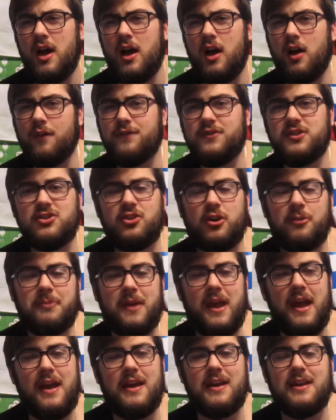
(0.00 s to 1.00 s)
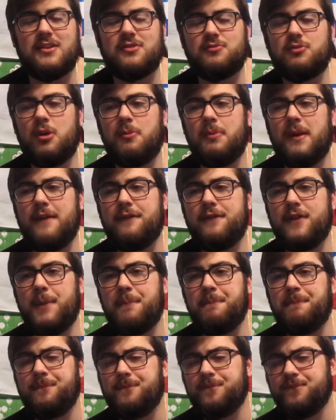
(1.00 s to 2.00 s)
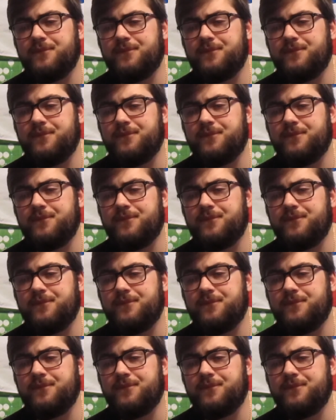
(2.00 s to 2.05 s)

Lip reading: Obviously Tom Cairney as well playing for them.